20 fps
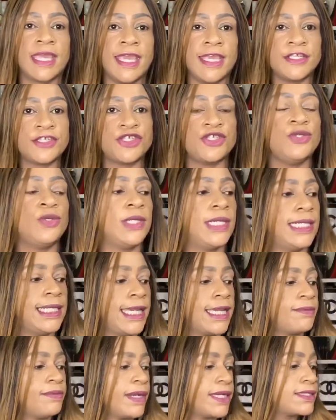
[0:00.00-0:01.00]
case you are
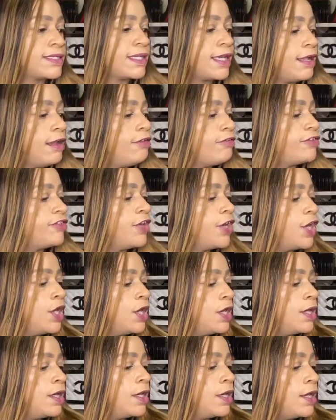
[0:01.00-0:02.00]
like myself
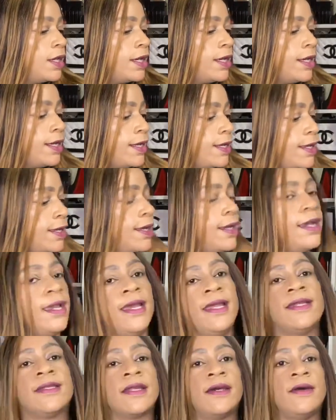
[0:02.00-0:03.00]
uh,
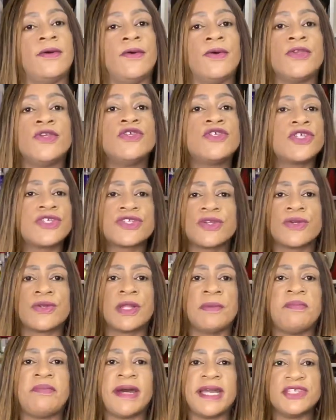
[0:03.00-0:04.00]
and or you're just
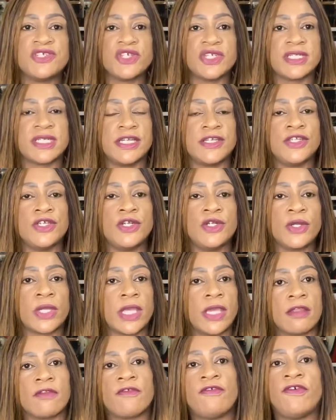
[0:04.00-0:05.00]
on a budget and you're
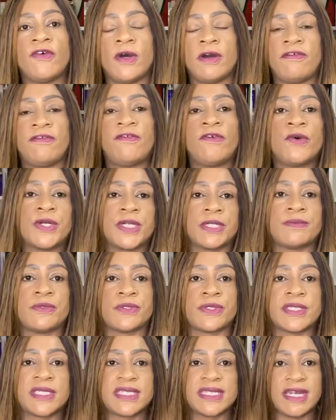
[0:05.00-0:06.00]
looking for
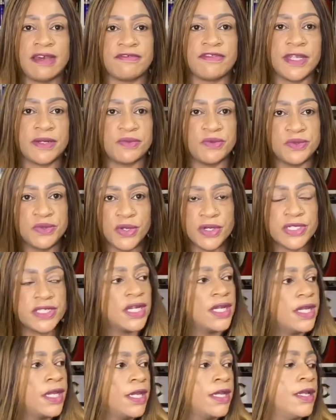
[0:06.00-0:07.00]
affordable stuff that will
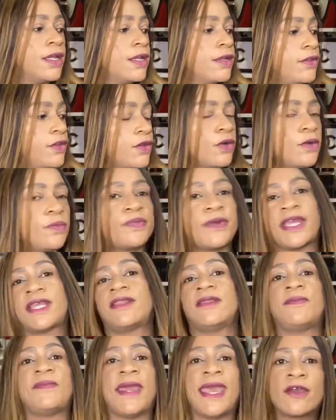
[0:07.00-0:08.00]
not you know,
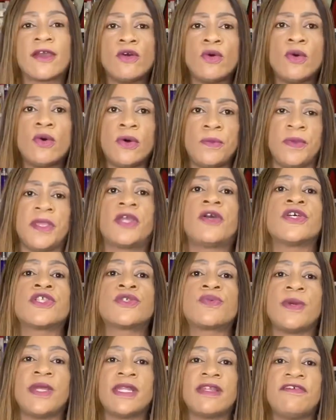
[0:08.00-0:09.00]
break the bank or
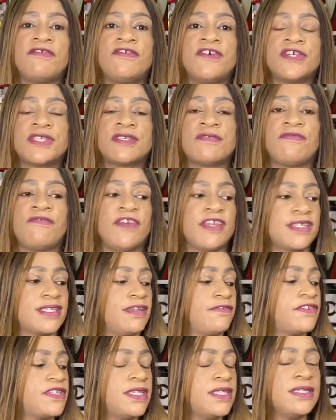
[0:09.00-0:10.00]
because we're in the first
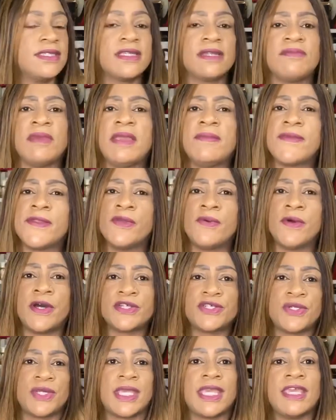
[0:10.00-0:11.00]
festive season, maybe you
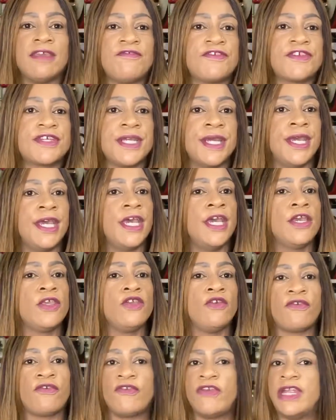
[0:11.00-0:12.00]
want to gift
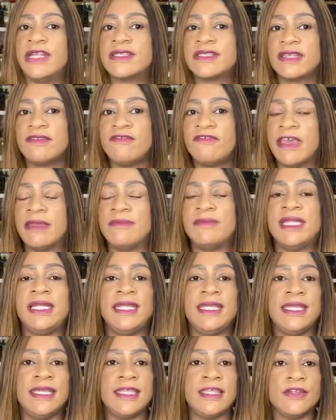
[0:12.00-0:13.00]
your friends and
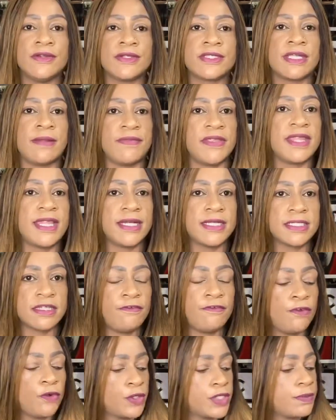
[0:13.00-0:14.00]
family, you know, something that is
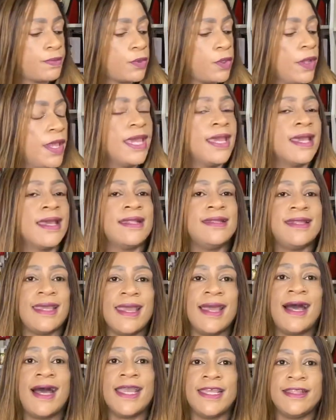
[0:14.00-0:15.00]
affordable.
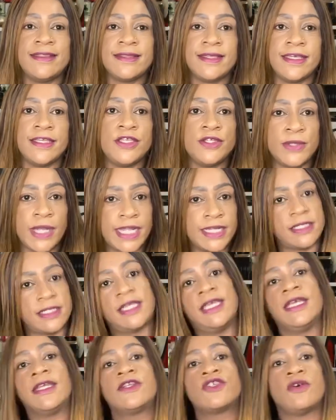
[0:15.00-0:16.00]
They are in the
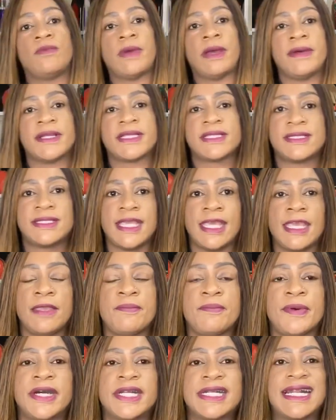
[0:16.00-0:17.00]
United Kingdom, I must say.
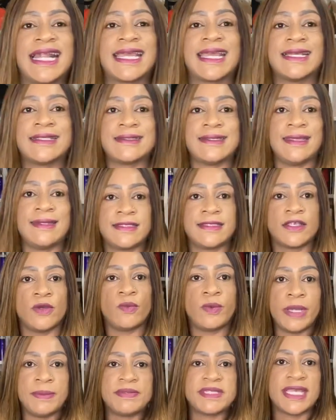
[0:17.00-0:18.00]
But like I said, it's a
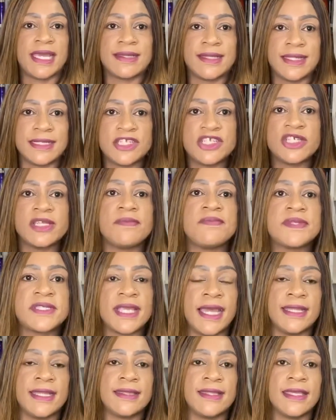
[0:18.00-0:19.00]
website that
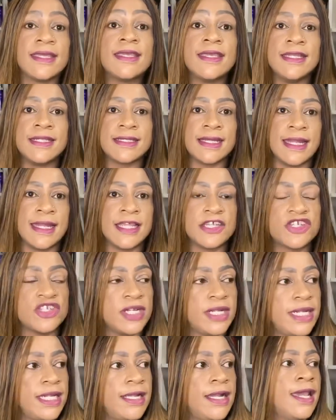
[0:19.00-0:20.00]
ships, I think,
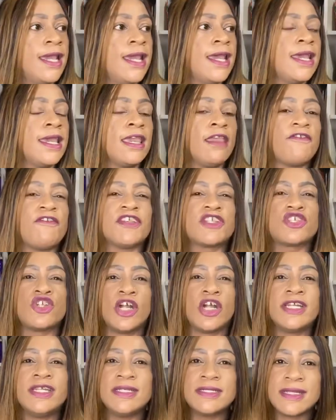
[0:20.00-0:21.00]
internationally. If it's
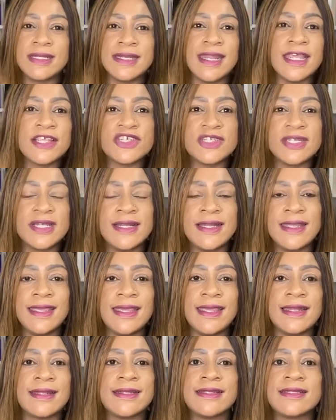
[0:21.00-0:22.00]
not
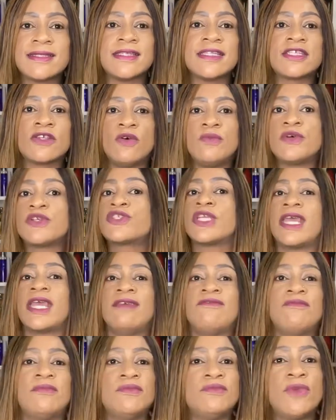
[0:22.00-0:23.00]
internationally, at least it's almost
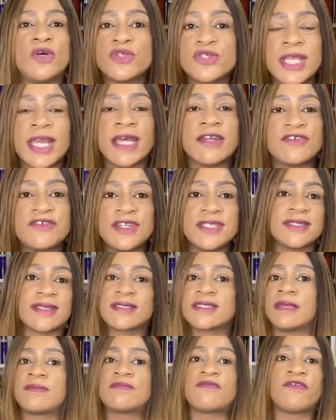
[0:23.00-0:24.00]
uh, most countries
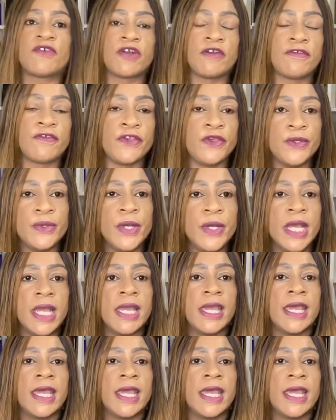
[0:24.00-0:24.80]
except for a few.